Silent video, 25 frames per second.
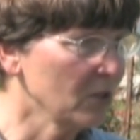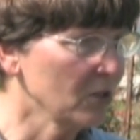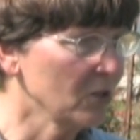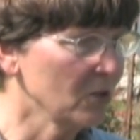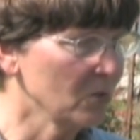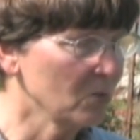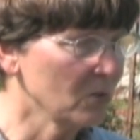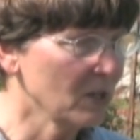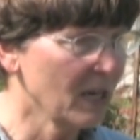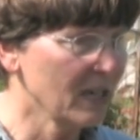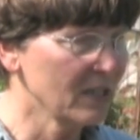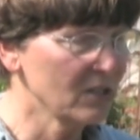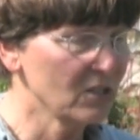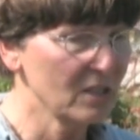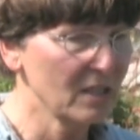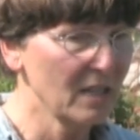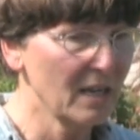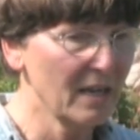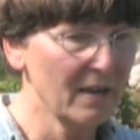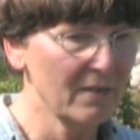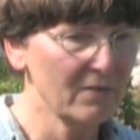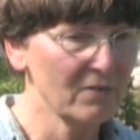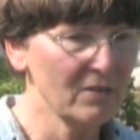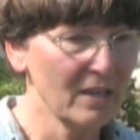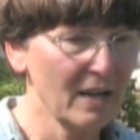you actually
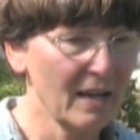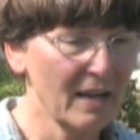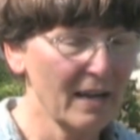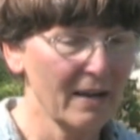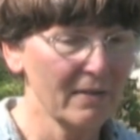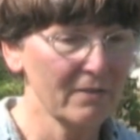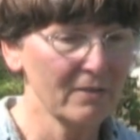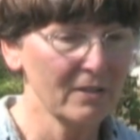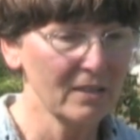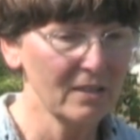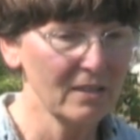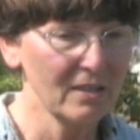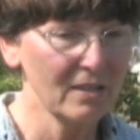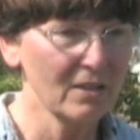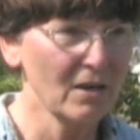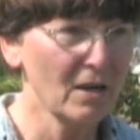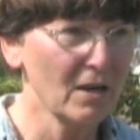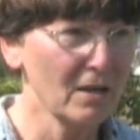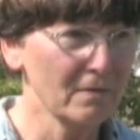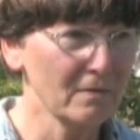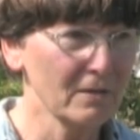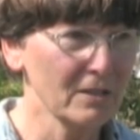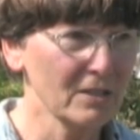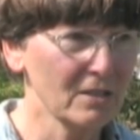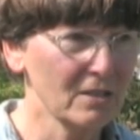have to have it at
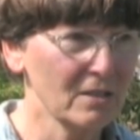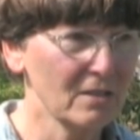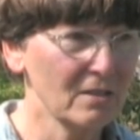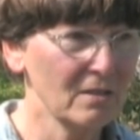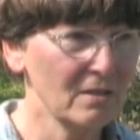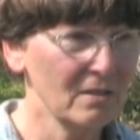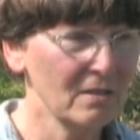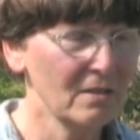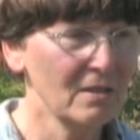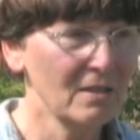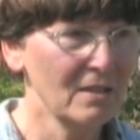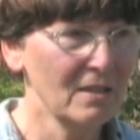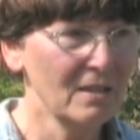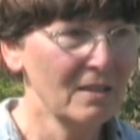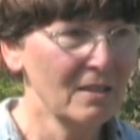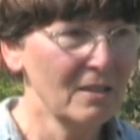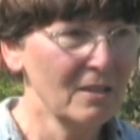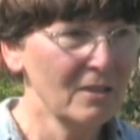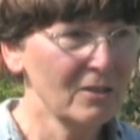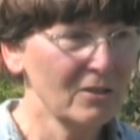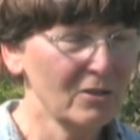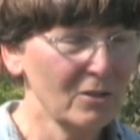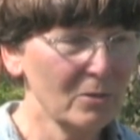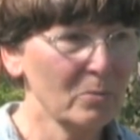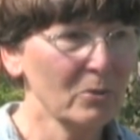
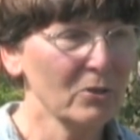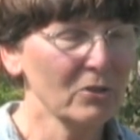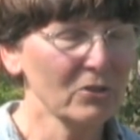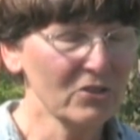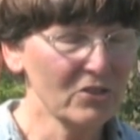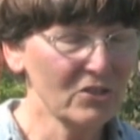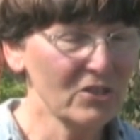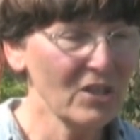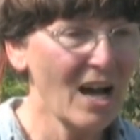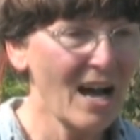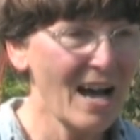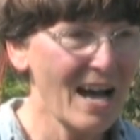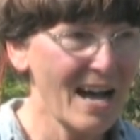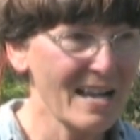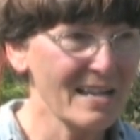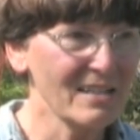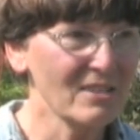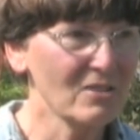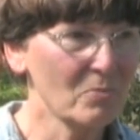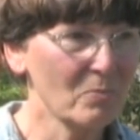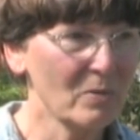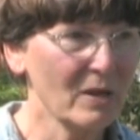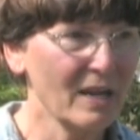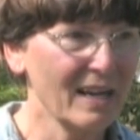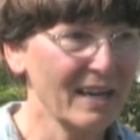harvestable
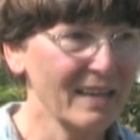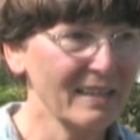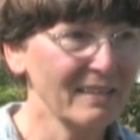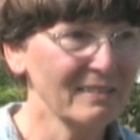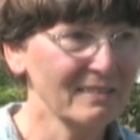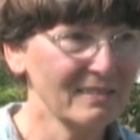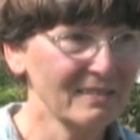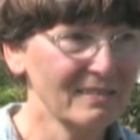size by